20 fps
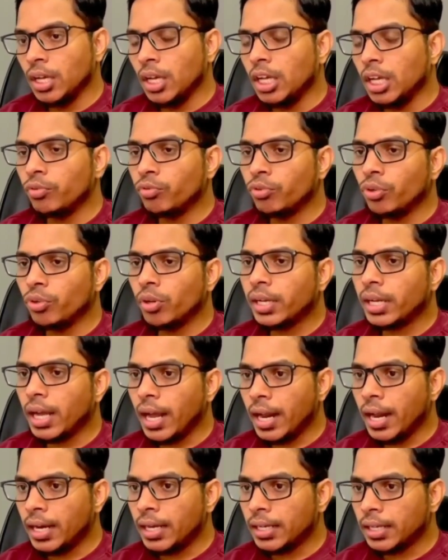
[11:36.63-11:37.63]
If you look
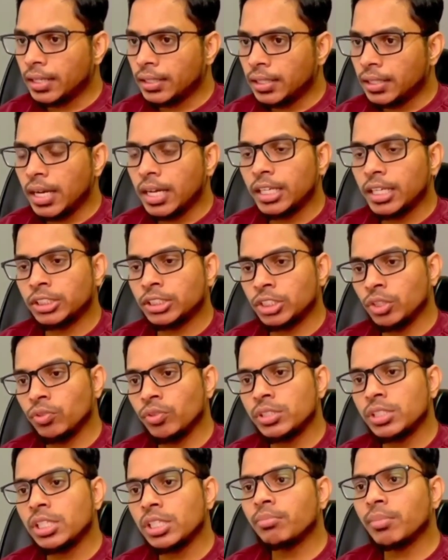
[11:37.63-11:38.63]
at the
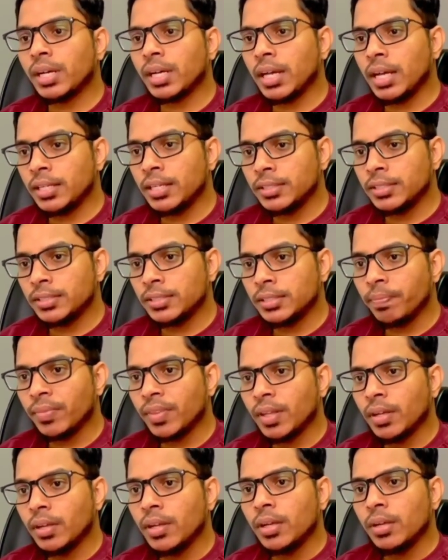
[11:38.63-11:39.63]
extinguishing mechanism,
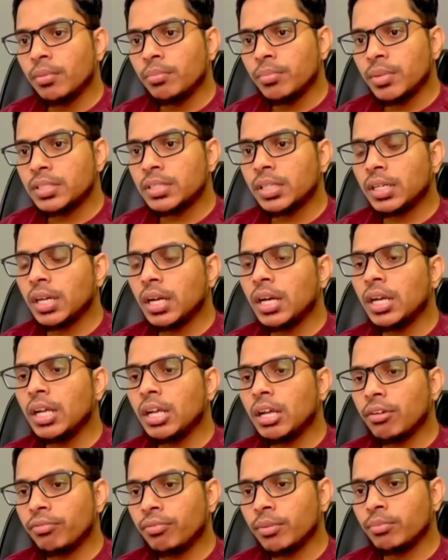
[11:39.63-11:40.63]
basically
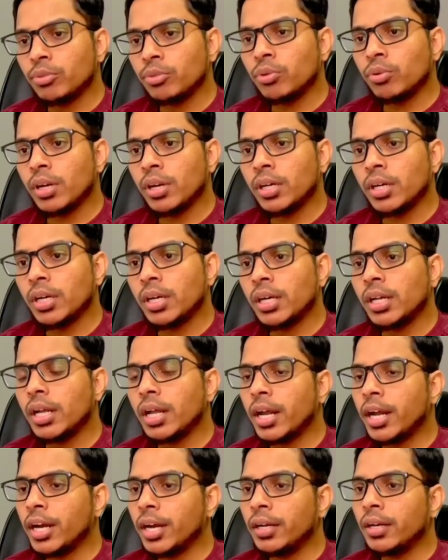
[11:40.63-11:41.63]
FM200
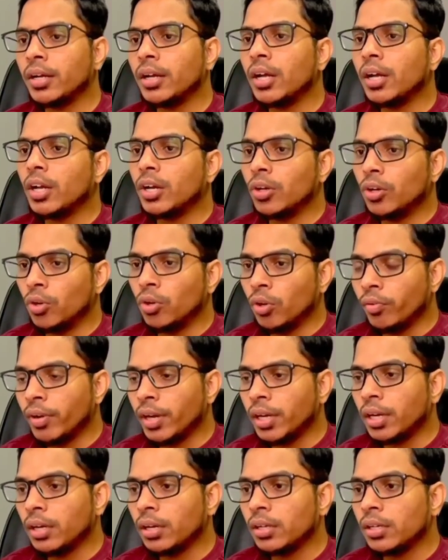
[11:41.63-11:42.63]
and Novec